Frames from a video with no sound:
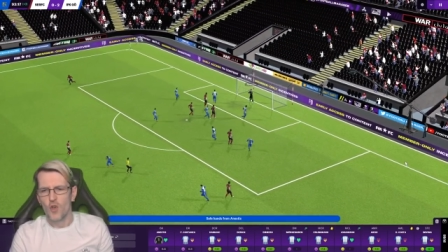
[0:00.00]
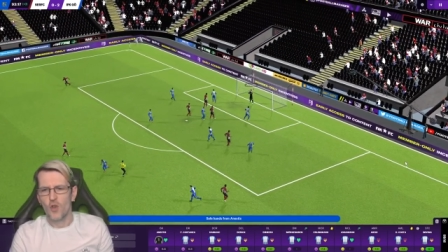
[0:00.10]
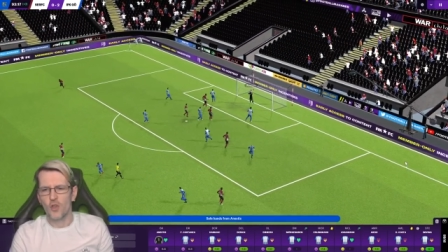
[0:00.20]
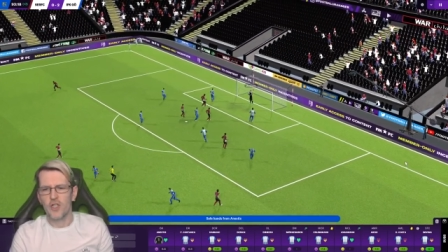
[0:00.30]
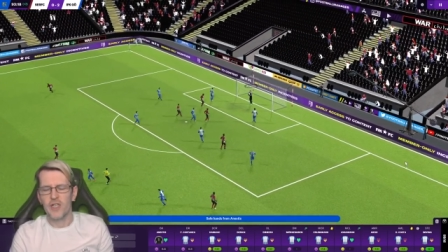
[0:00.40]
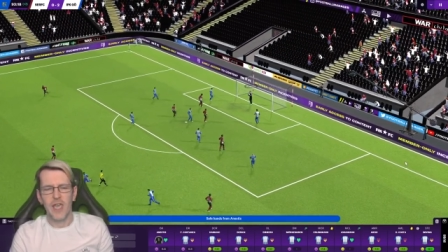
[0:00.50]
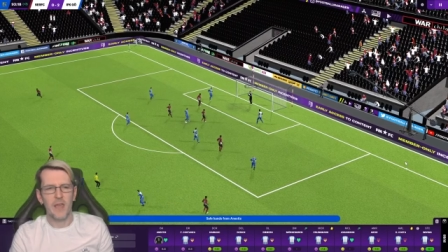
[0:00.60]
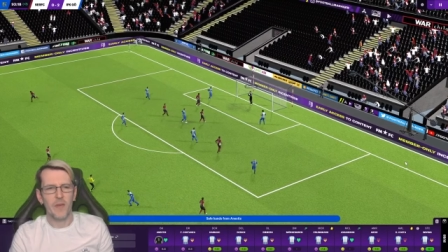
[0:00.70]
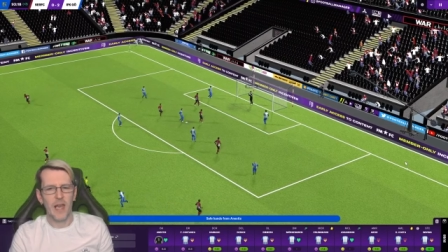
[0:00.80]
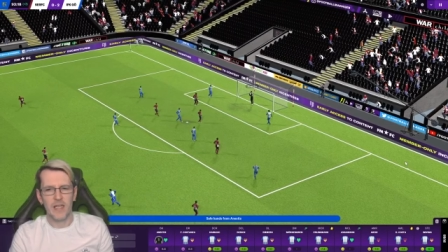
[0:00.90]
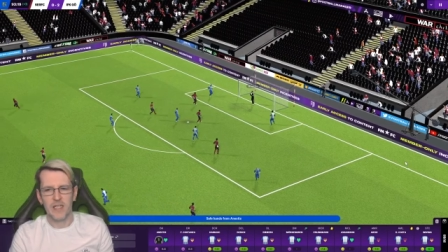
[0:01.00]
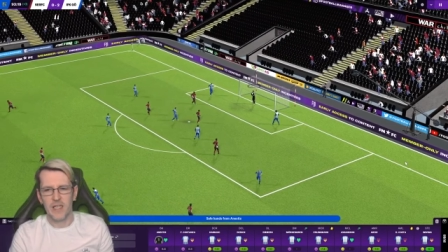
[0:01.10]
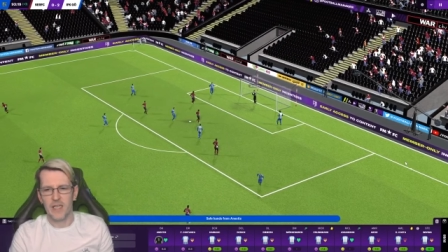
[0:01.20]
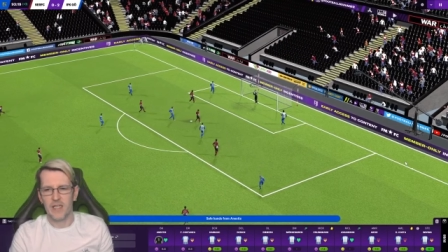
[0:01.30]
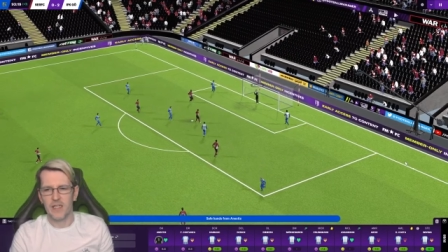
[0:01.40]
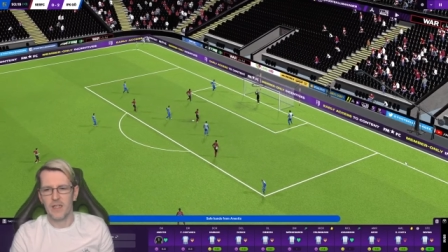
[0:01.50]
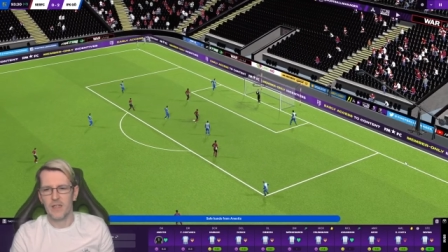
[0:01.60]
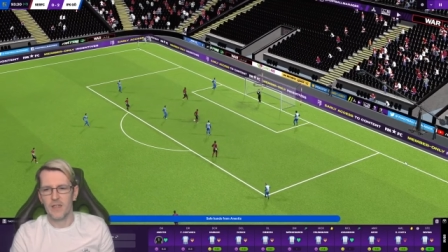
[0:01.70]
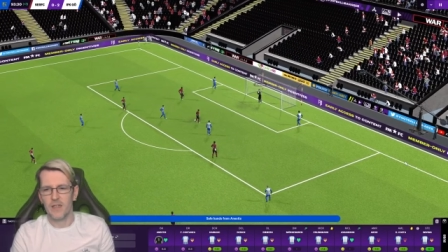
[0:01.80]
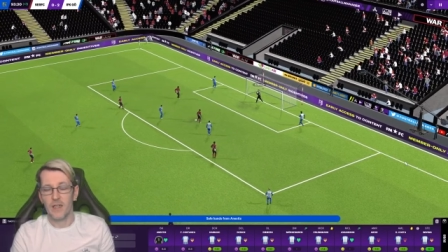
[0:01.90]
Good save, and Estes.
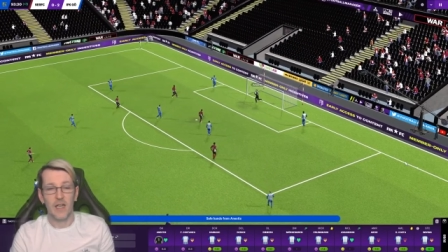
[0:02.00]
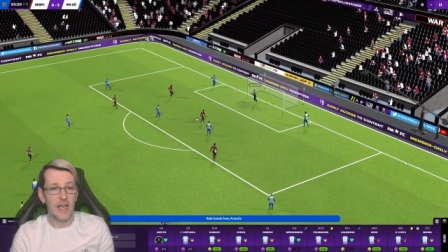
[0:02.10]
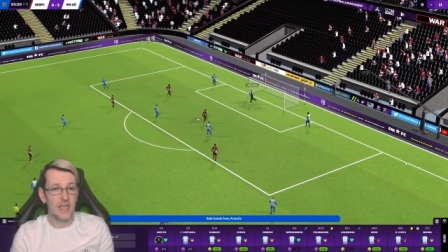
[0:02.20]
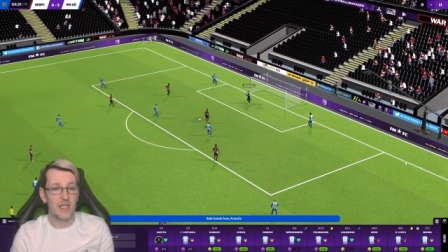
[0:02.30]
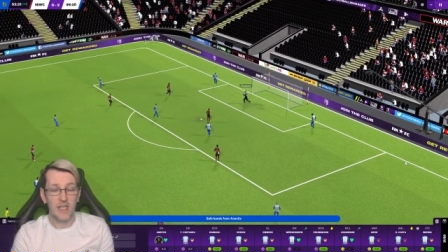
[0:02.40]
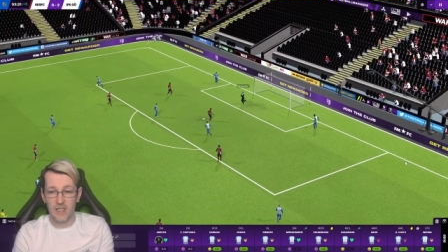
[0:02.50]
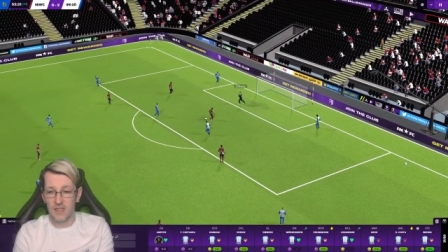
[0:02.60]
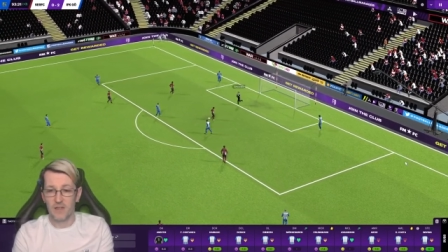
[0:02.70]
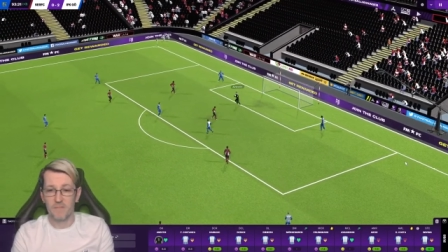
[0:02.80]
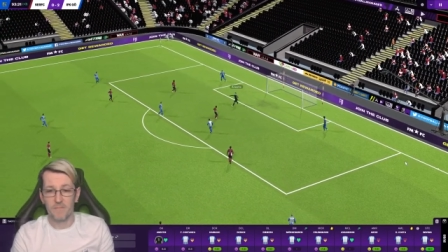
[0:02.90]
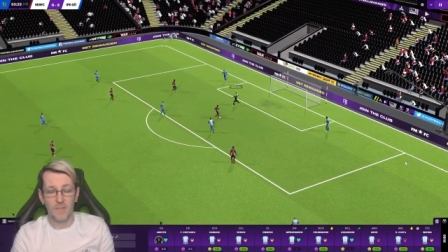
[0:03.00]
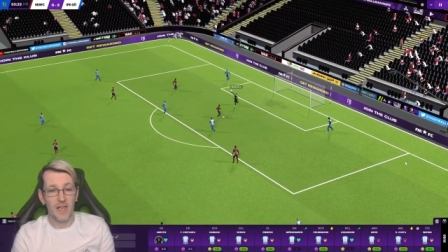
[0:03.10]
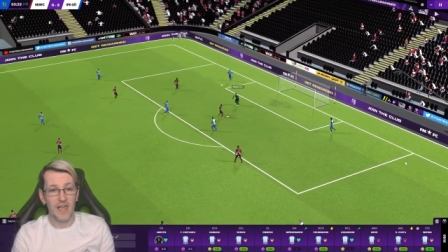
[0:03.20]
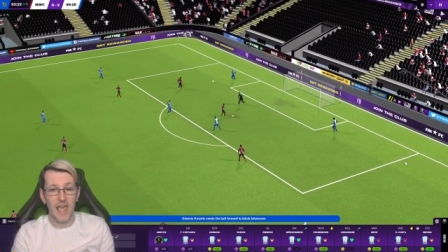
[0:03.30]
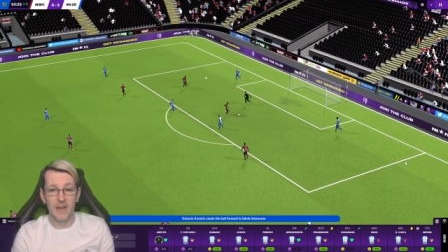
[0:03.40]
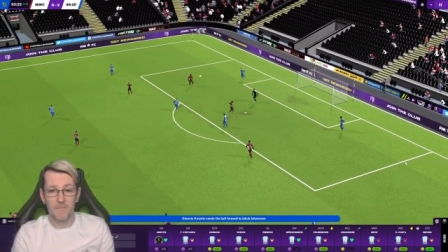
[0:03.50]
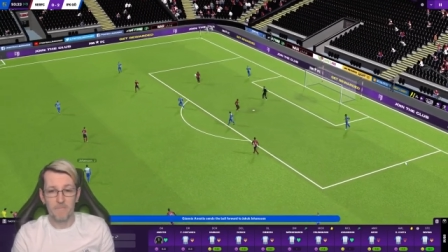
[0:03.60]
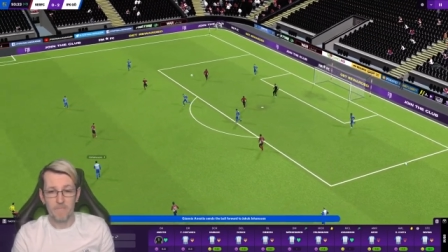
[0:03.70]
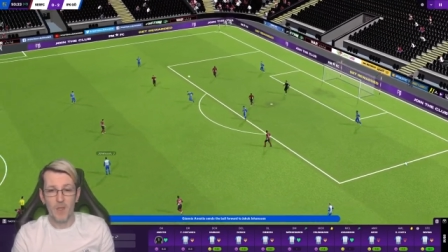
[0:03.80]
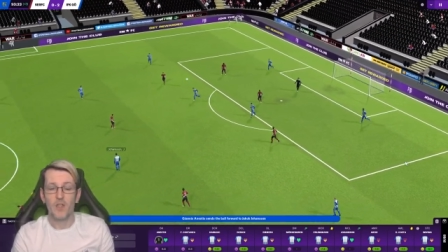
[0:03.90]
And Estes, again,
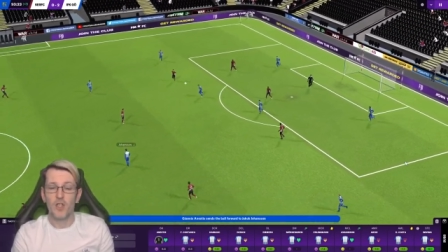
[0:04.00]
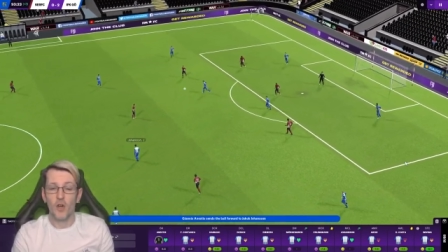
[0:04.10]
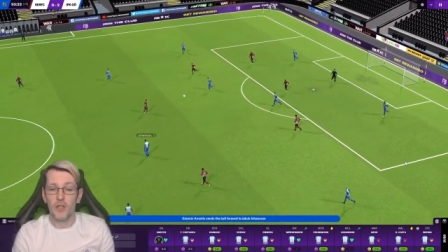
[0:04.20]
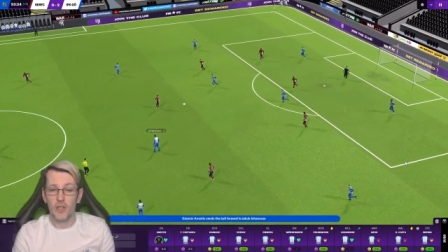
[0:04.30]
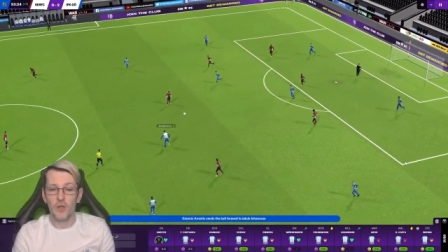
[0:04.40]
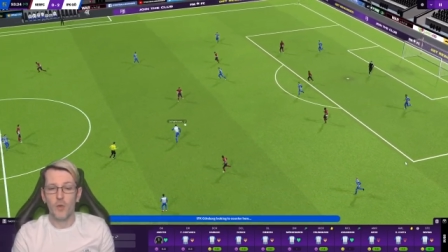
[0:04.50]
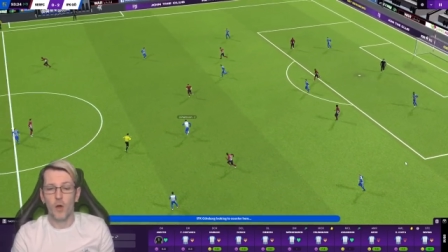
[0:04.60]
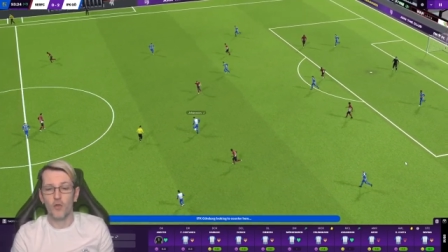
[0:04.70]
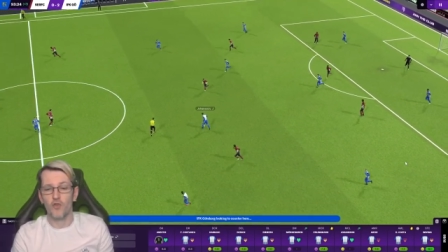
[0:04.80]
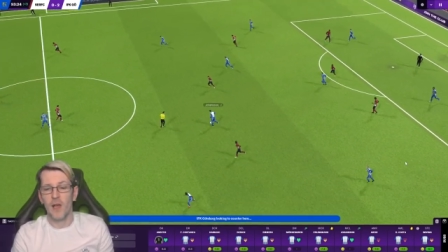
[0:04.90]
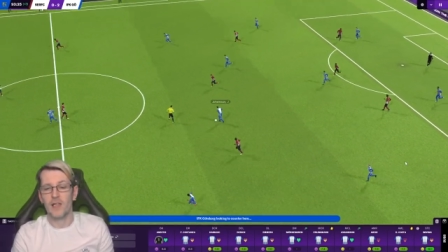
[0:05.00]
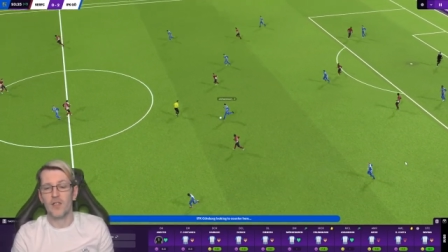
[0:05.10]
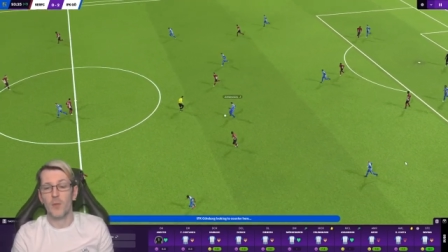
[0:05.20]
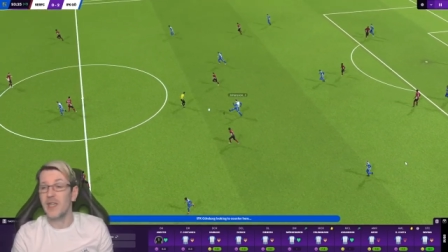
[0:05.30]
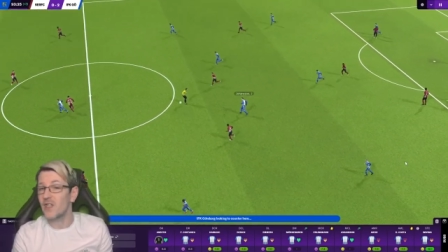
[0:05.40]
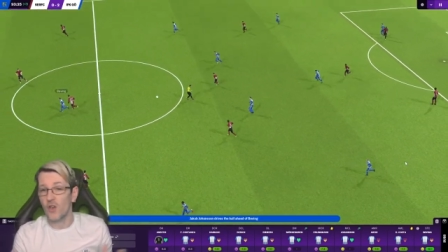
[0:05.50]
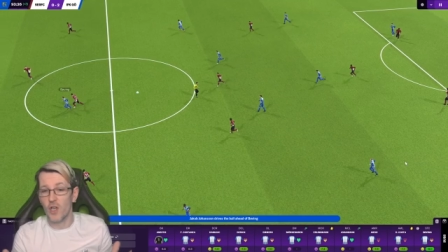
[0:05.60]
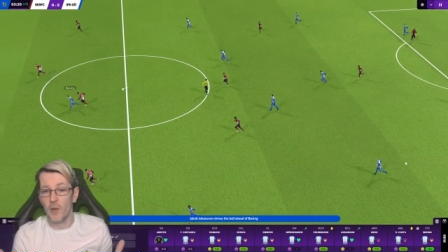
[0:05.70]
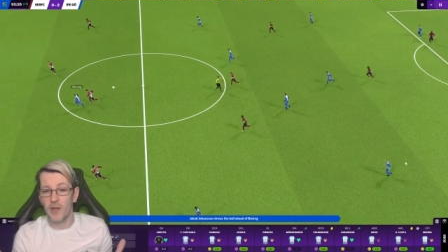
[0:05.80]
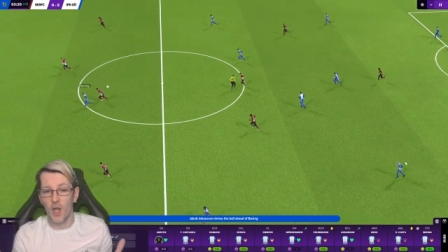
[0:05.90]
signed a new contract, so he's not
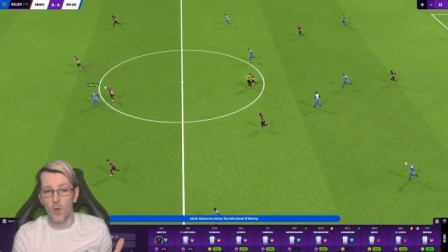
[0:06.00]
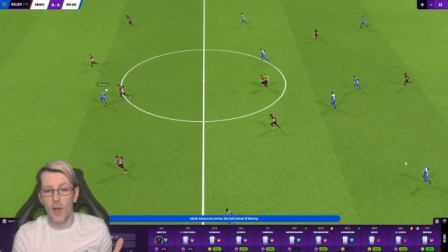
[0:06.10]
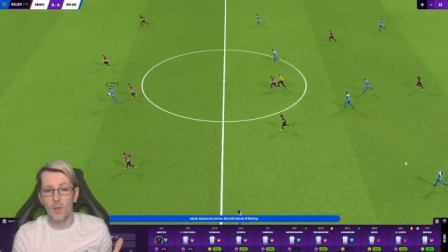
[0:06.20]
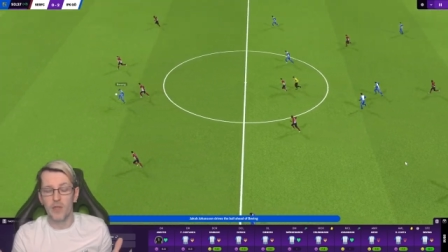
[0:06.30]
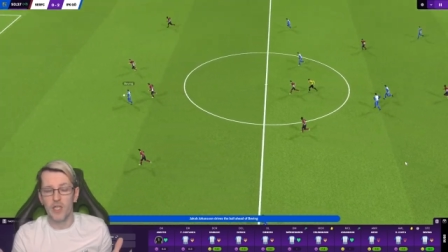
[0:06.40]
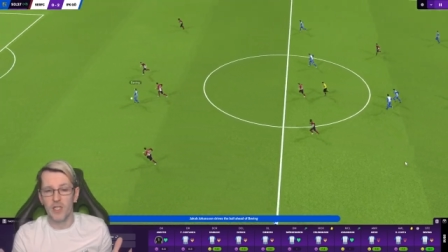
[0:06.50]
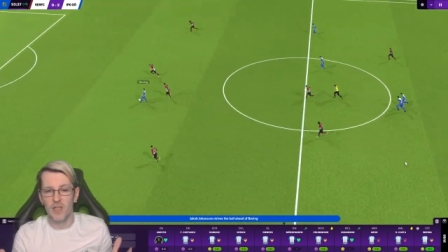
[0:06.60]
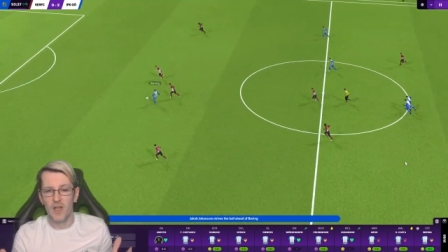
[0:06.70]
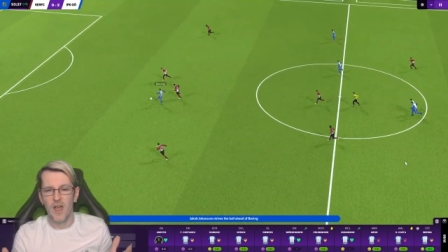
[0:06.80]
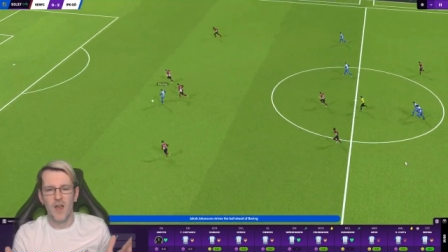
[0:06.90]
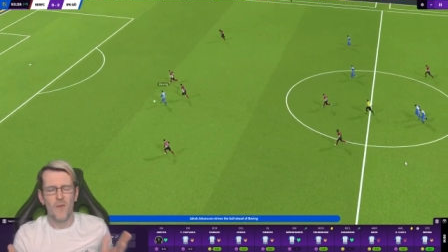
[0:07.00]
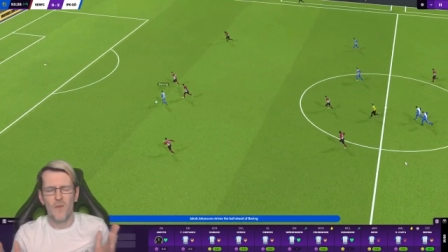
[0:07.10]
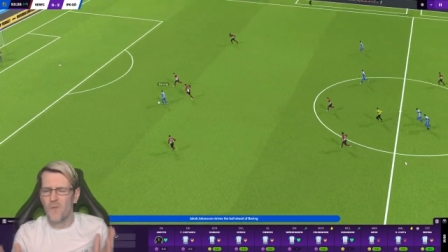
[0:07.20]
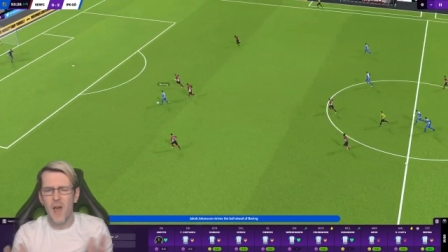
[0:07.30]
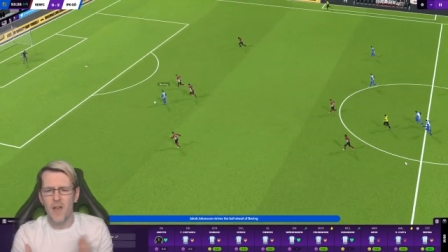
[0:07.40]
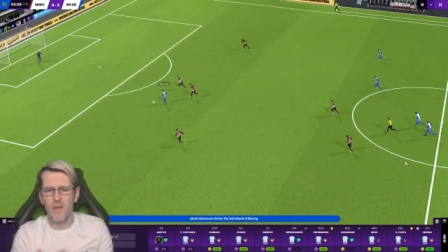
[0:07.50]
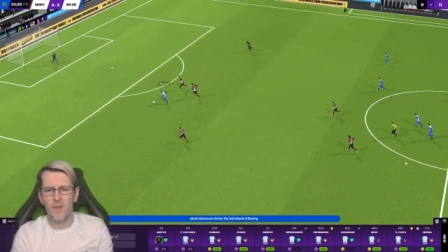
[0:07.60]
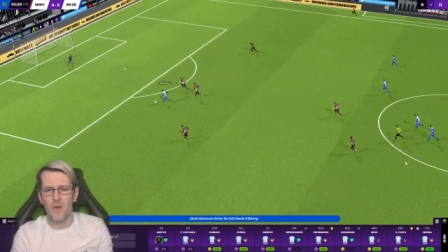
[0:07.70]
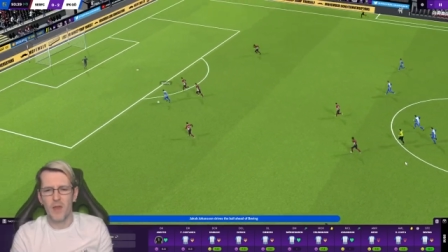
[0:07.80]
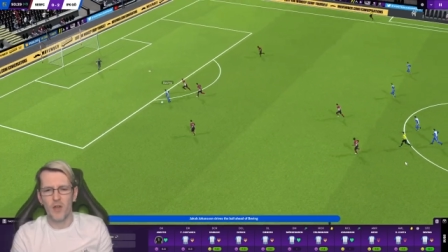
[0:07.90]
going nowhere, which is very,
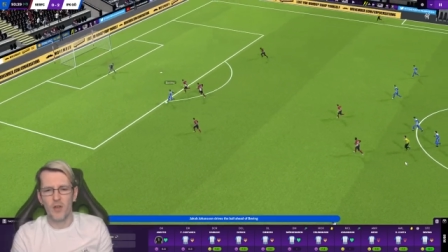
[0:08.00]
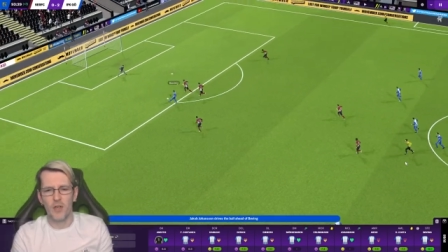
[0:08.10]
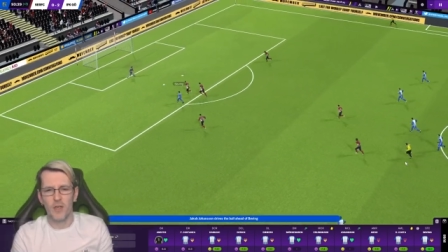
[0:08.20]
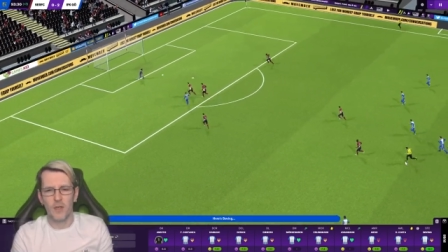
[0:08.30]
very good.